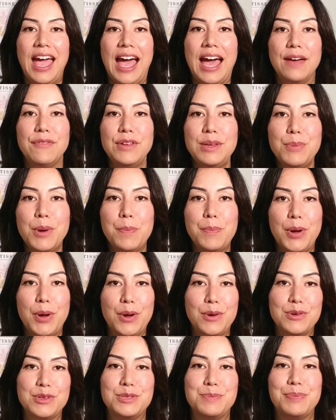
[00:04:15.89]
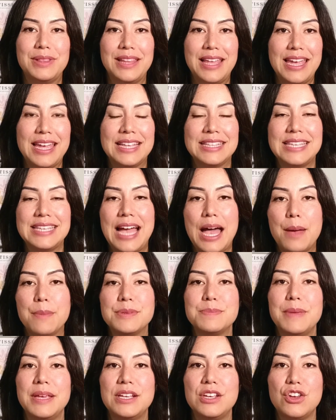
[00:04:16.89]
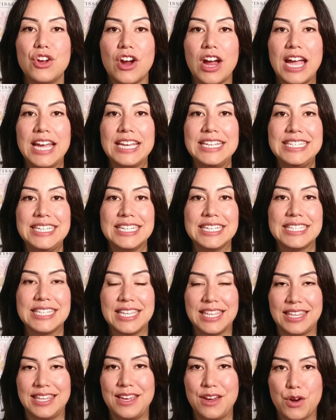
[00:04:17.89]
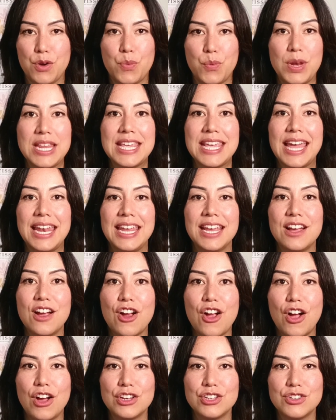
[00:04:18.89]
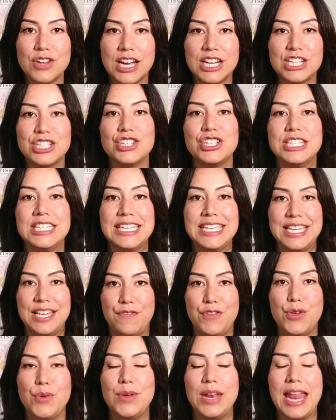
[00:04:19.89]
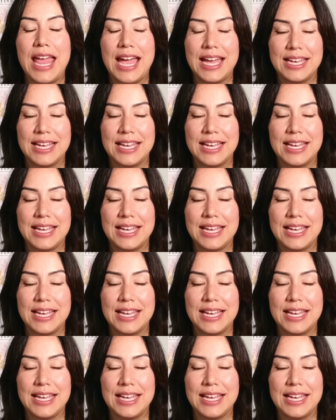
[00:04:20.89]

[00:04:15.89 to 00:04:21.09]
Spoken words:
Having proposed plans helps make your ideas clear when getting a contractor to give you an